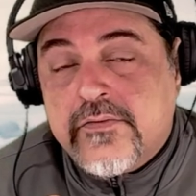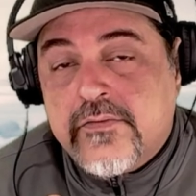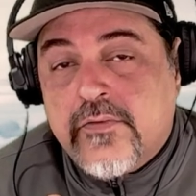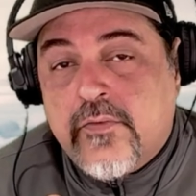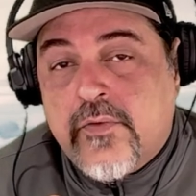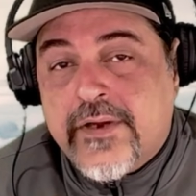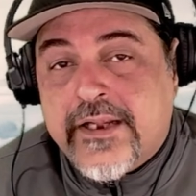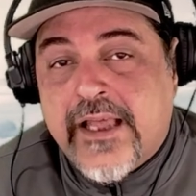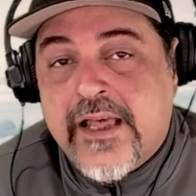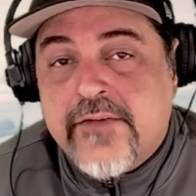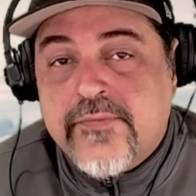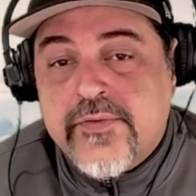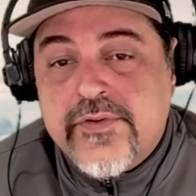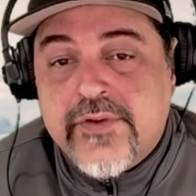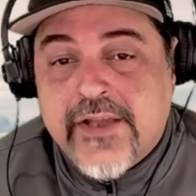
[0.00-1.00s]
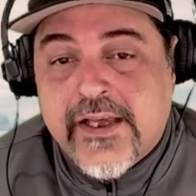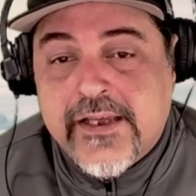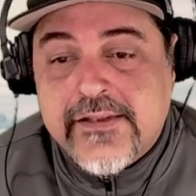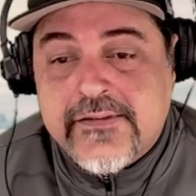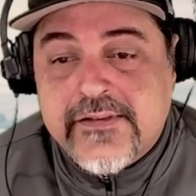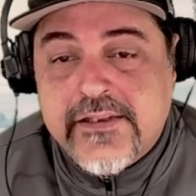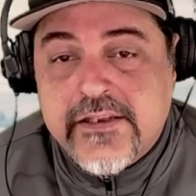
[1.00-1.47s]
what I have for you
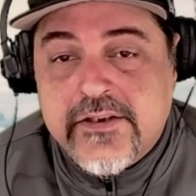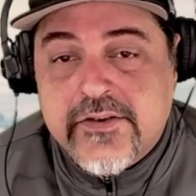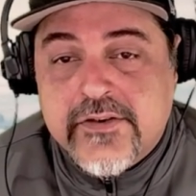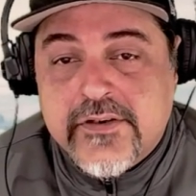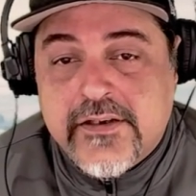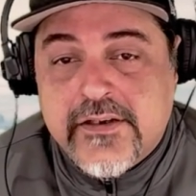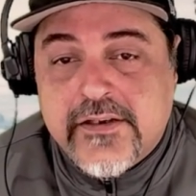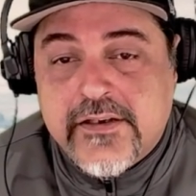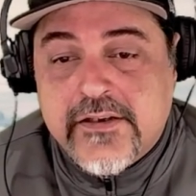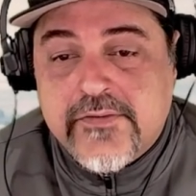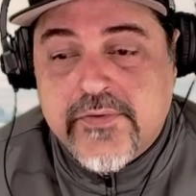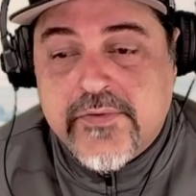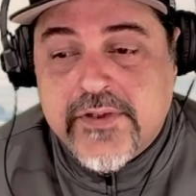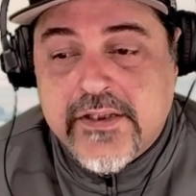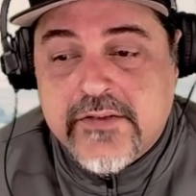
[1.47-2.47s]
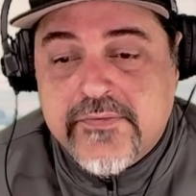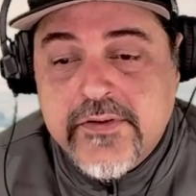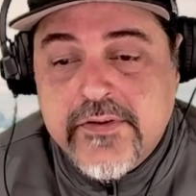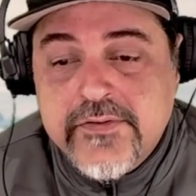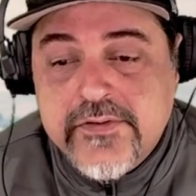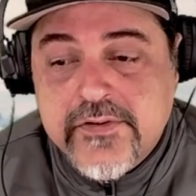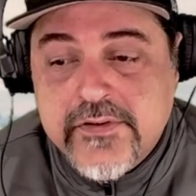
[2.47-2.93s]
guys here uh, for the
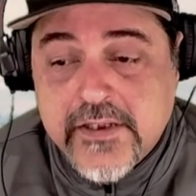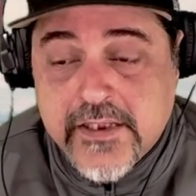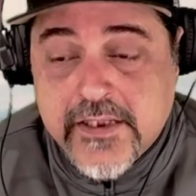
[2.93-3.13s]
Unfiltered.